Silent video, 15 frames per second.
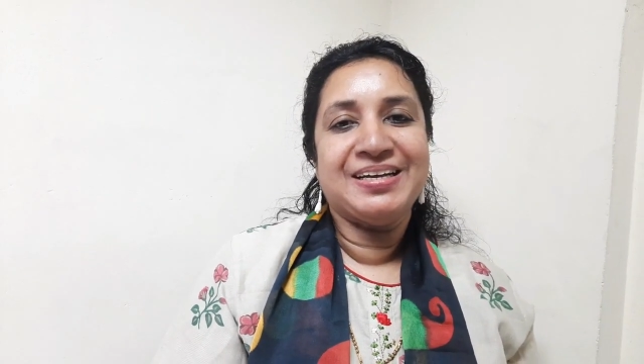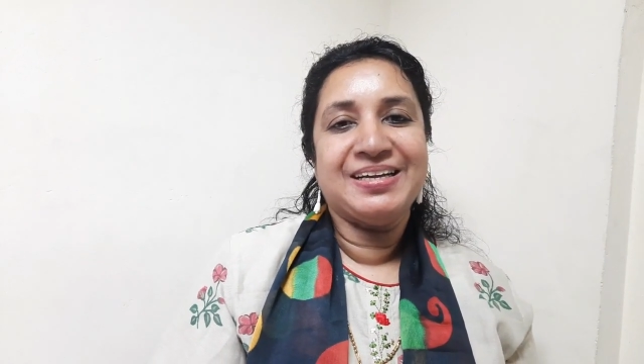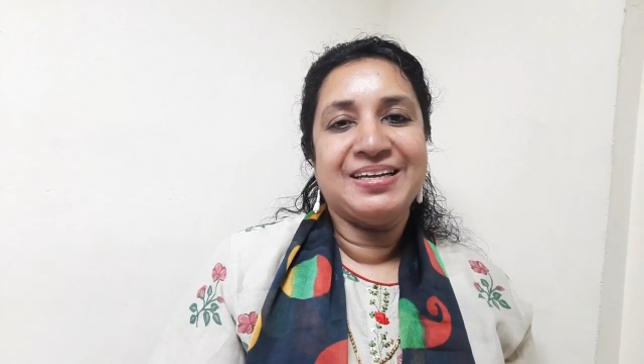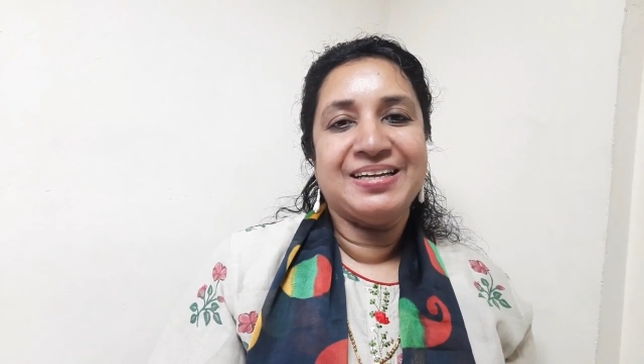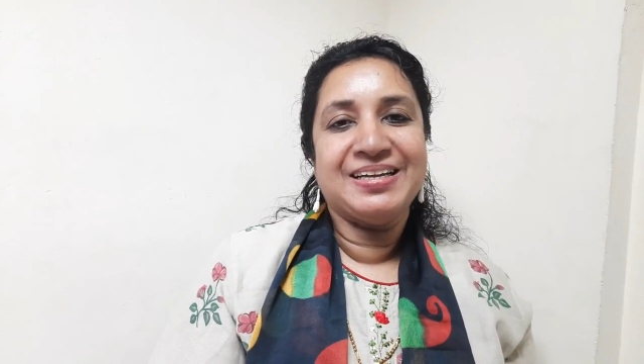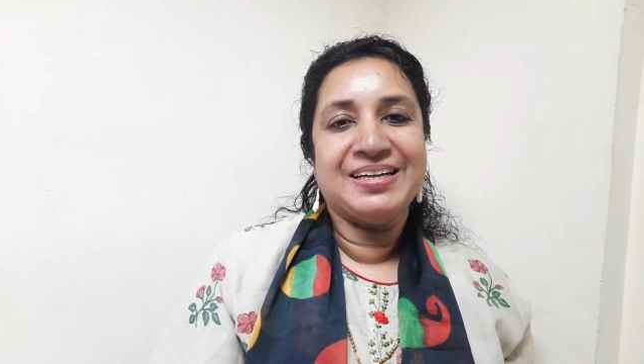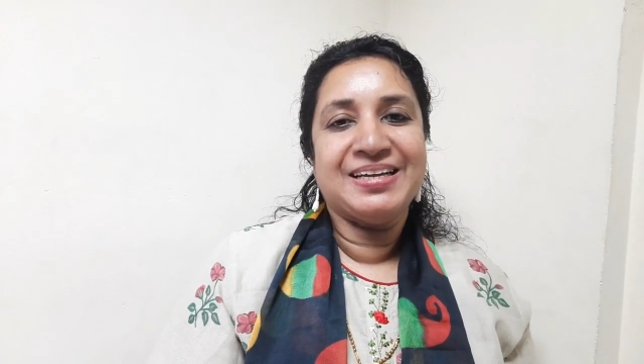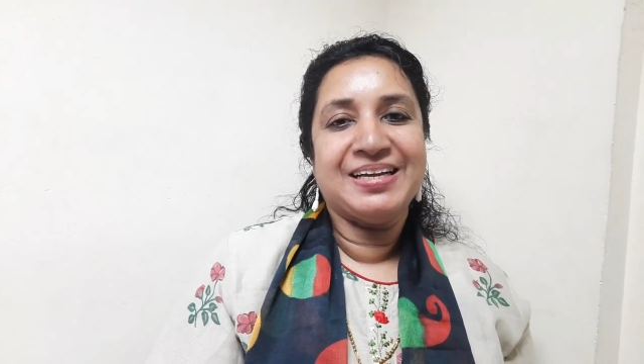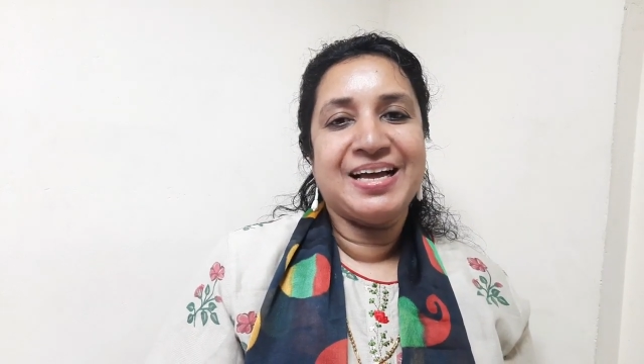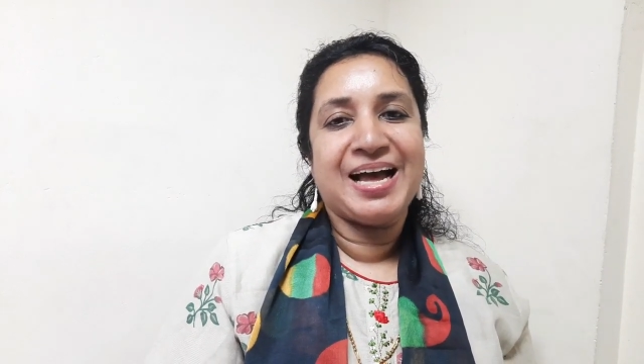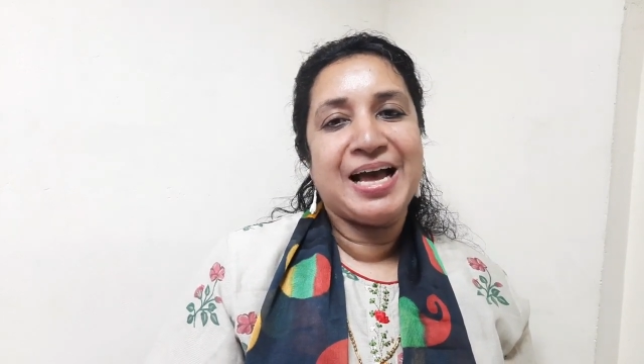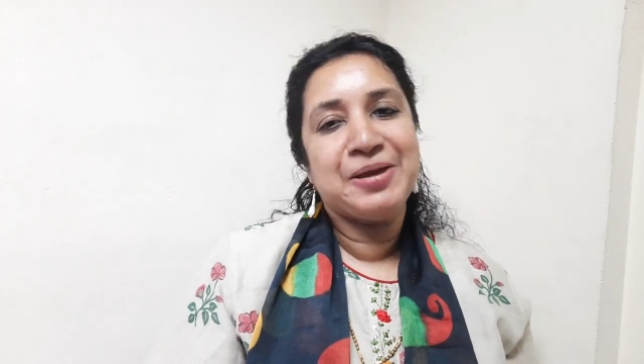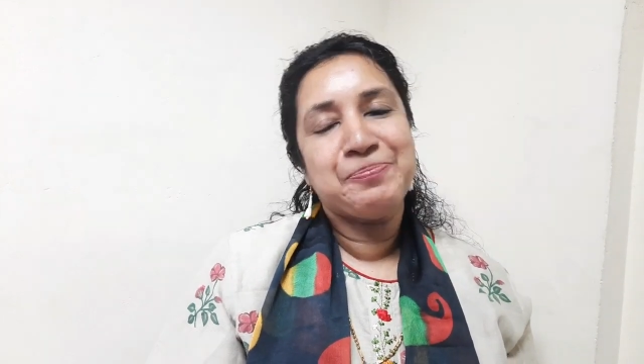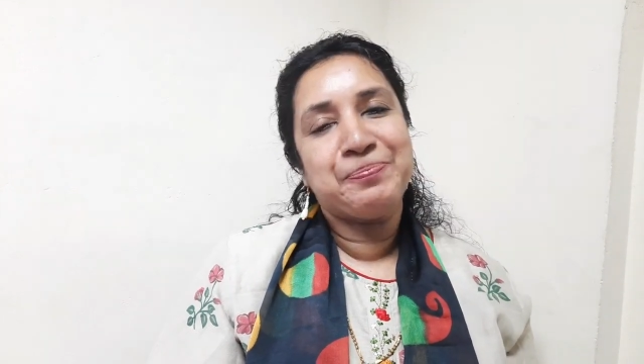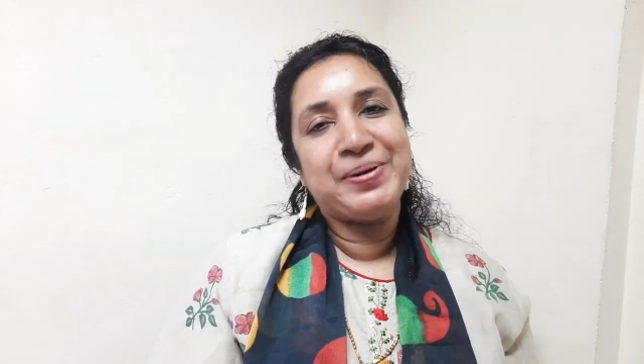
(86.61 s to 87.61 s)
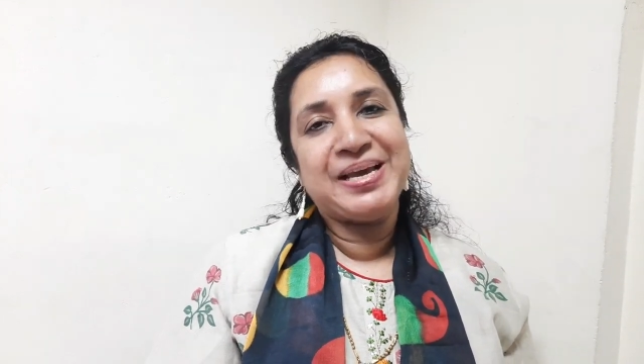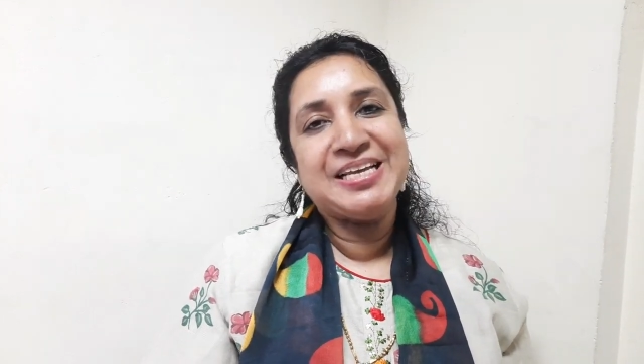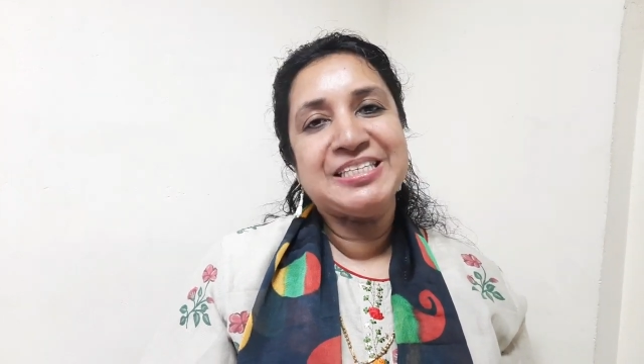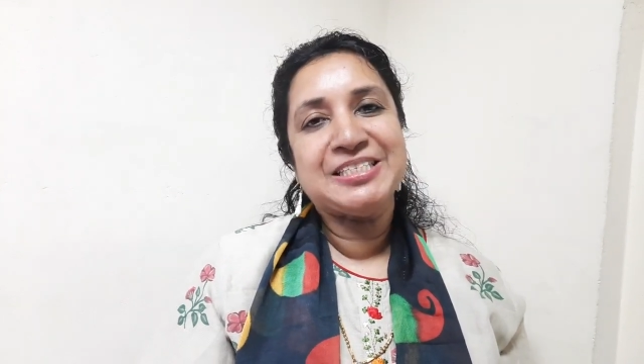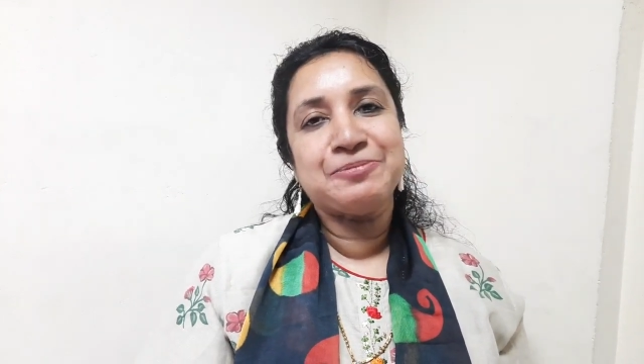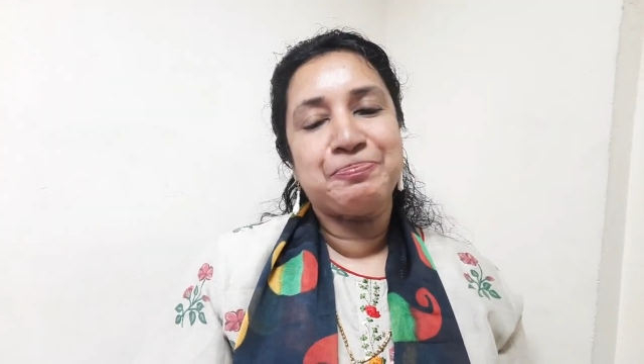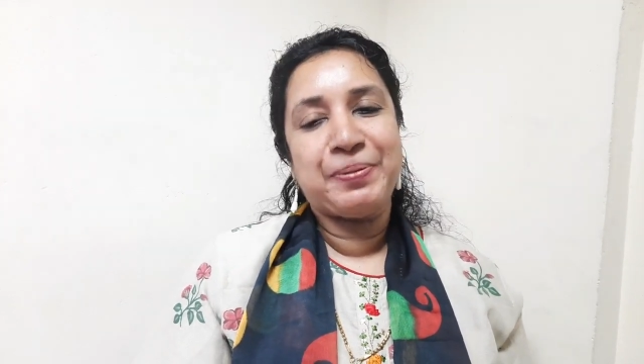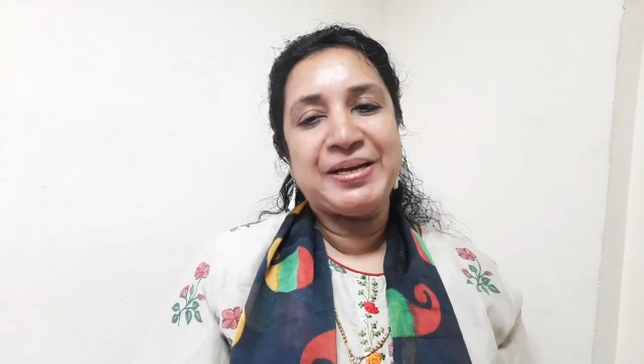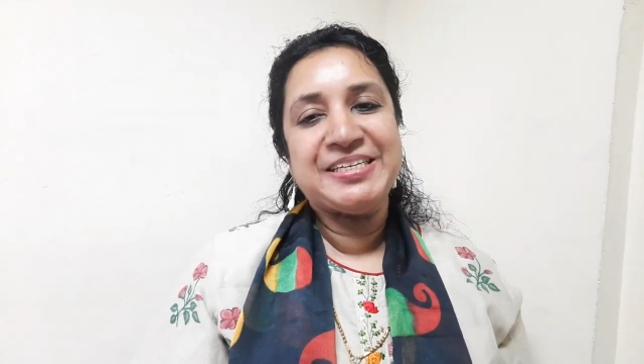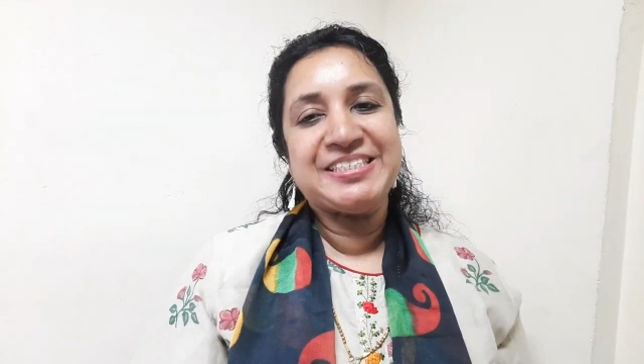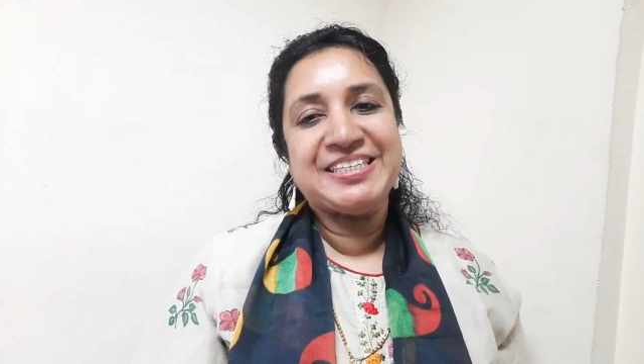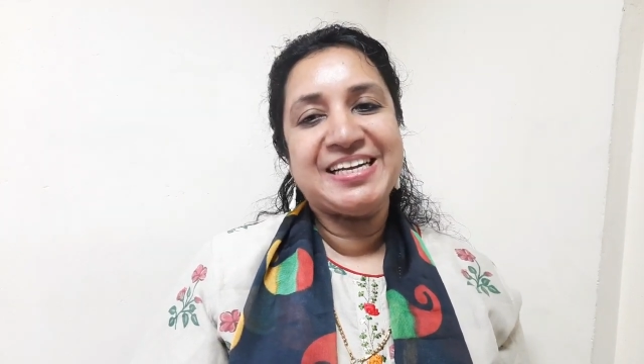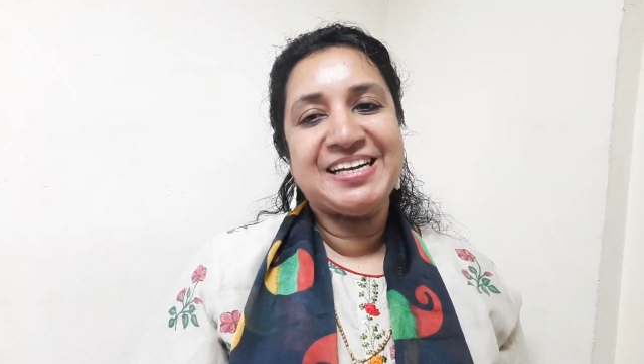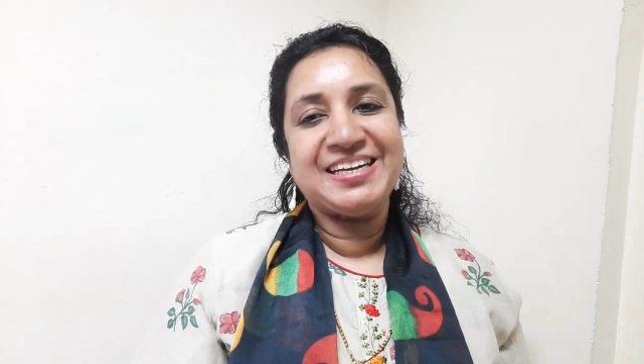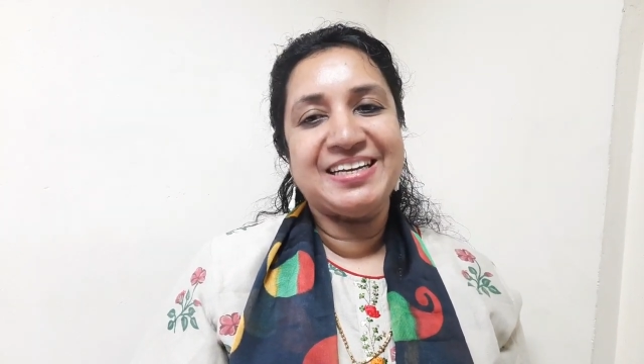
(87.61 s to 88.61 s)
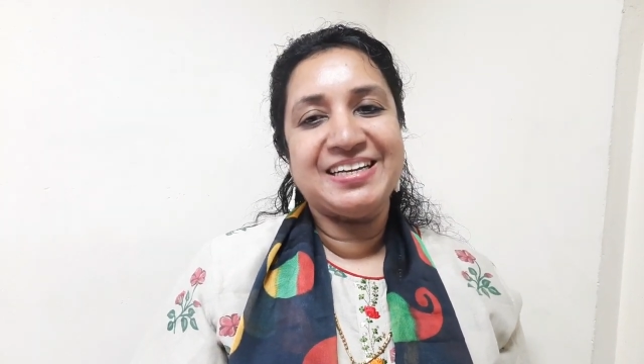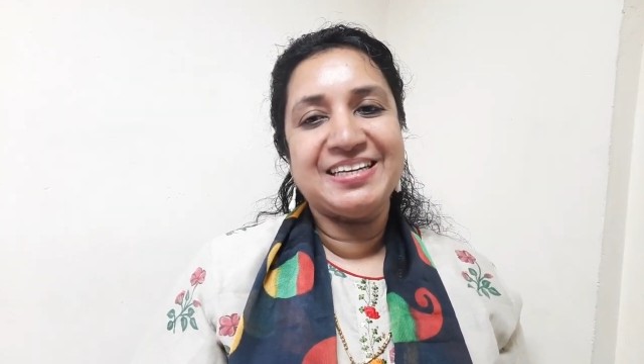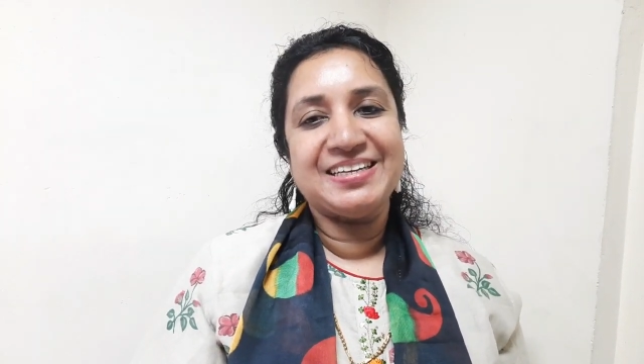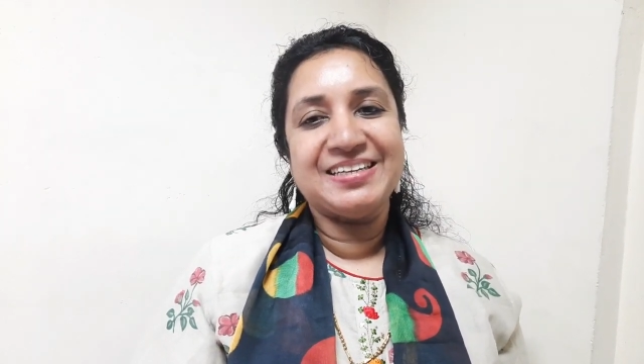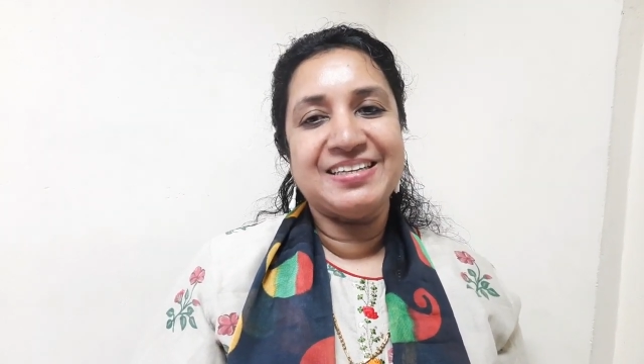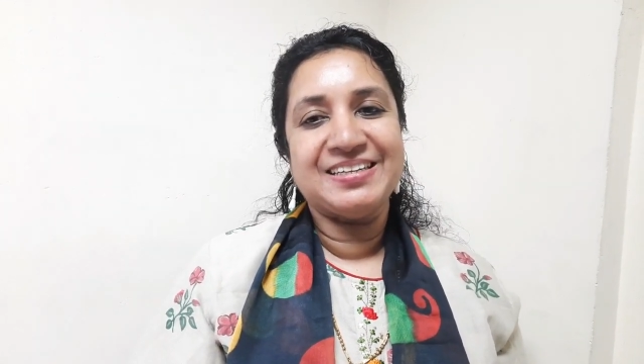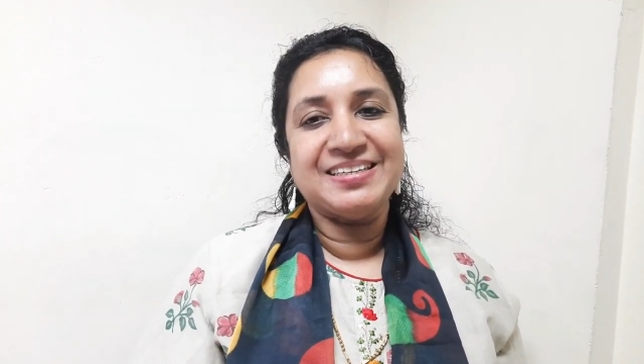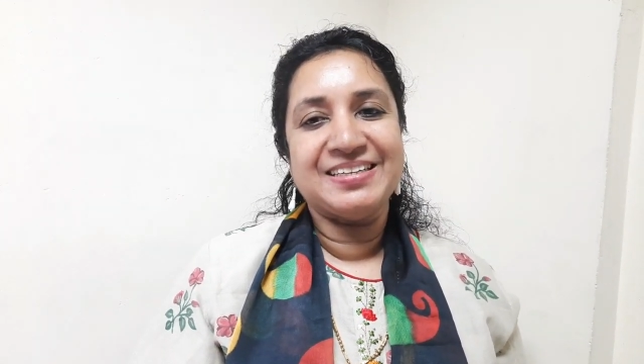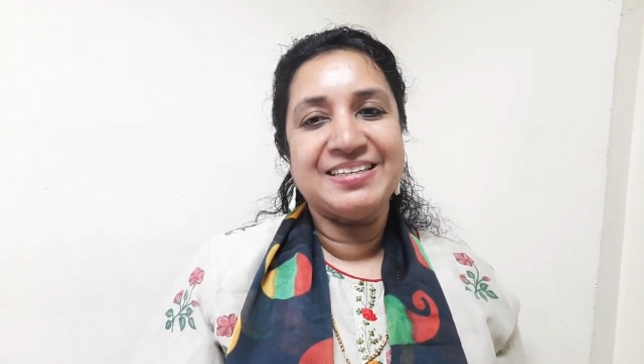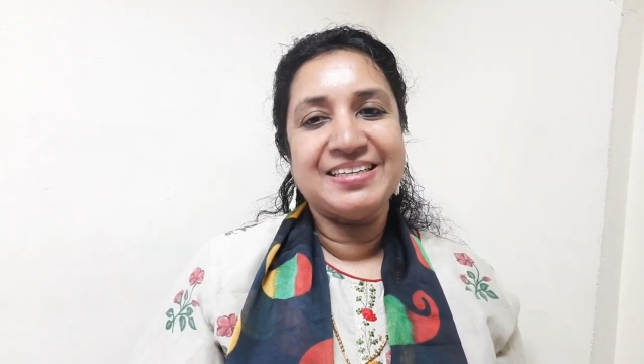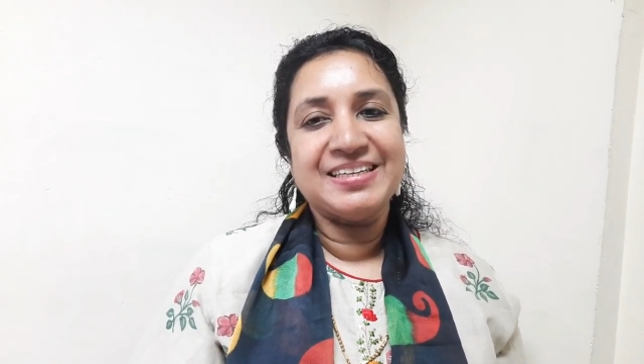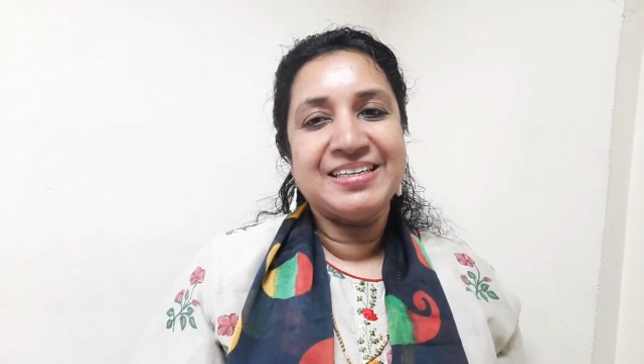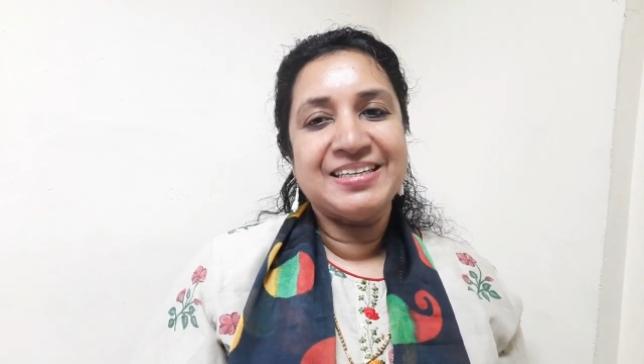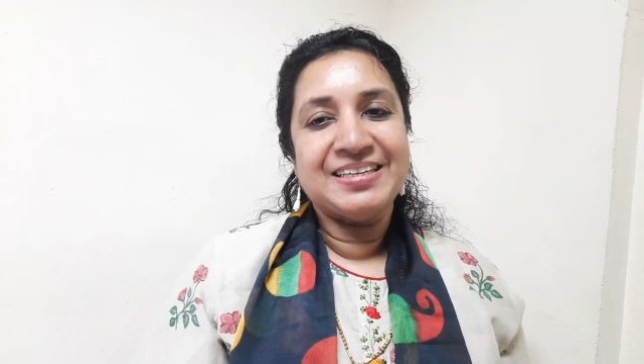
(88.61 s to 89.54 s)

uh, I place special uh,